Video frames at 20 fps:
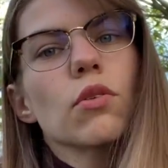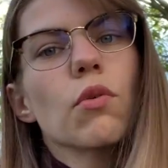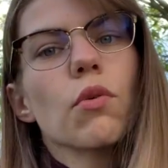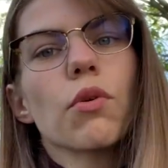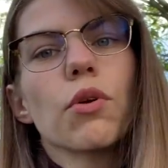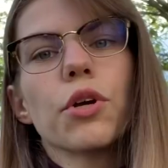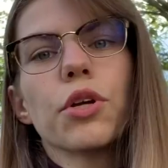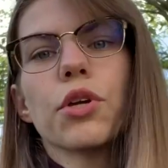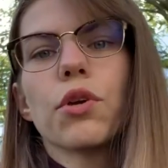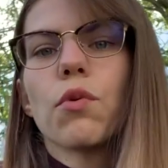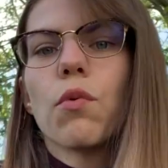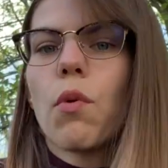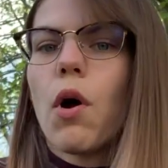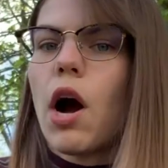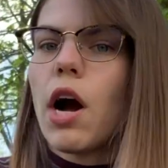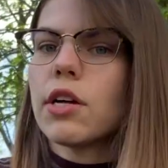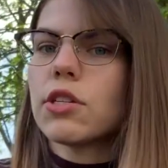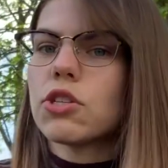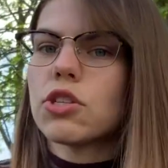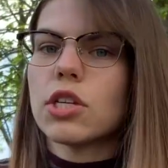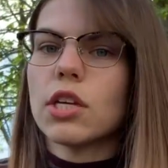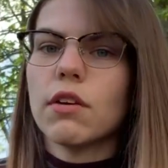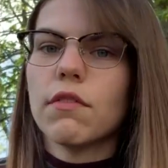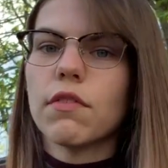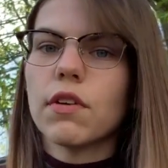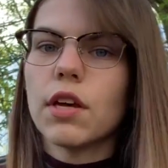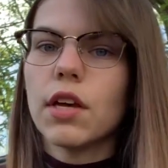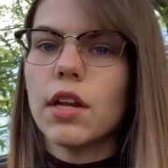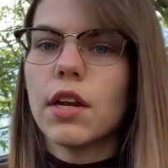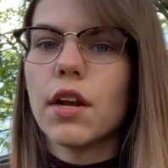or you watch
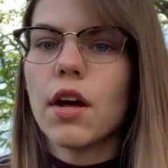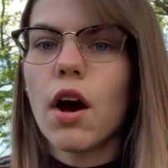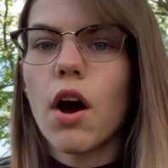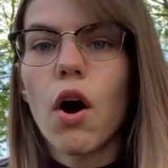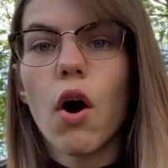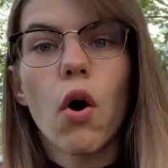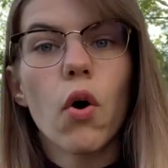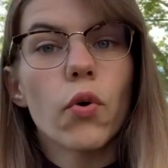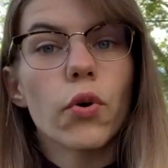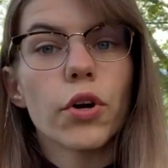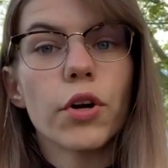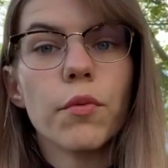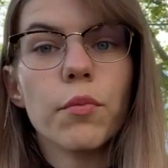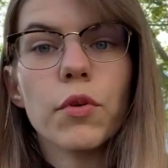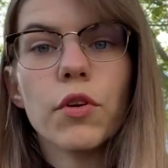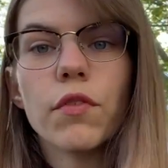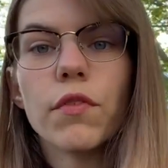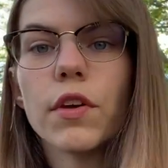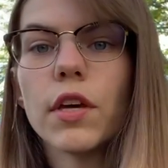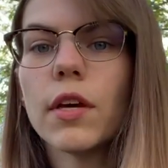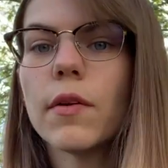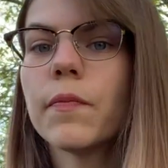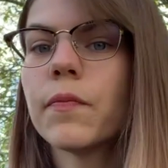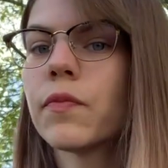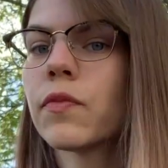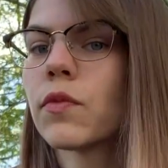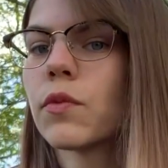even a horror movie,